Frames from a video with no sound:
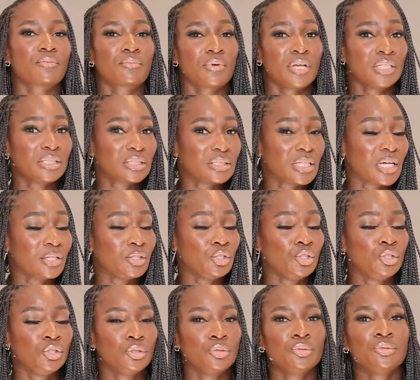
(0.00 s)
Instead,
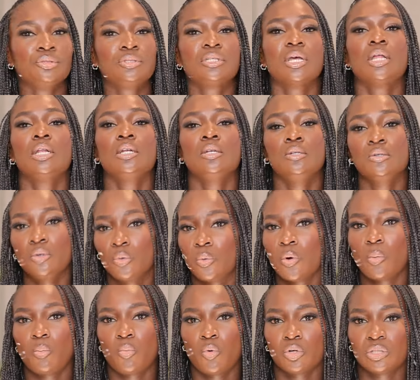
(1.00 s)
use
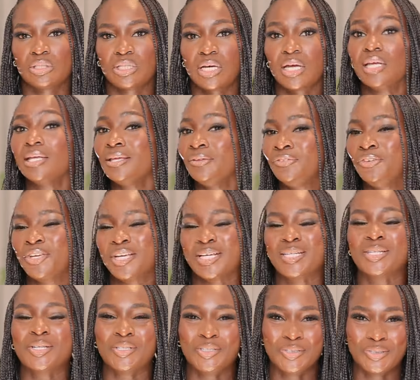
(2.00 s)
lukewarm water. If you
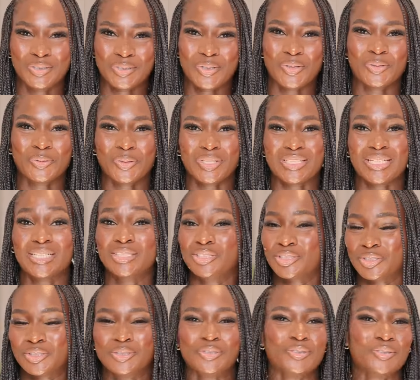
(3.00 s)
cannot use cold water,
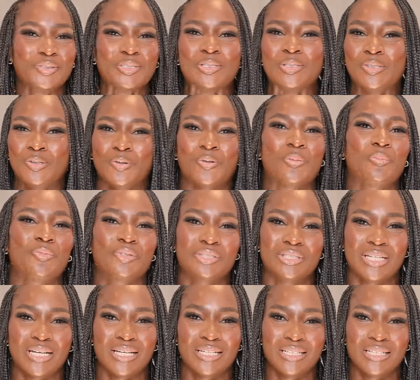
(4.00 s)
just use lukewarm water.